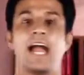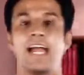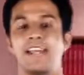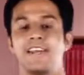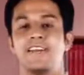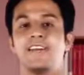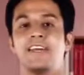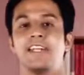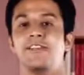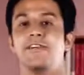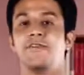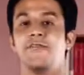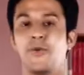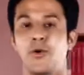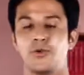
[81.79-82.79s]
And in
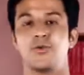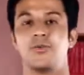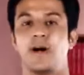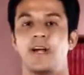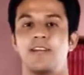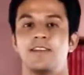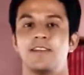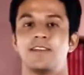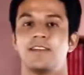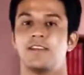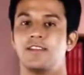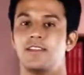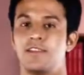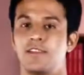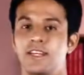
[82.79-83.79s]
the fourth one,
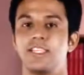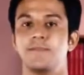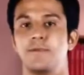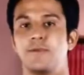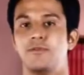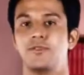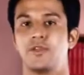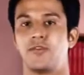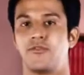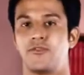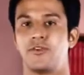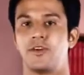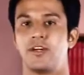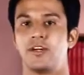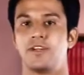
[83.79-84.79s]
3 spoons of
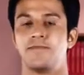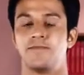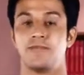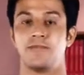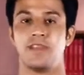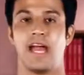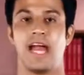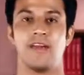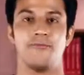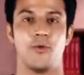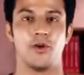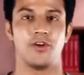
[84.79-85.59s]
sugar and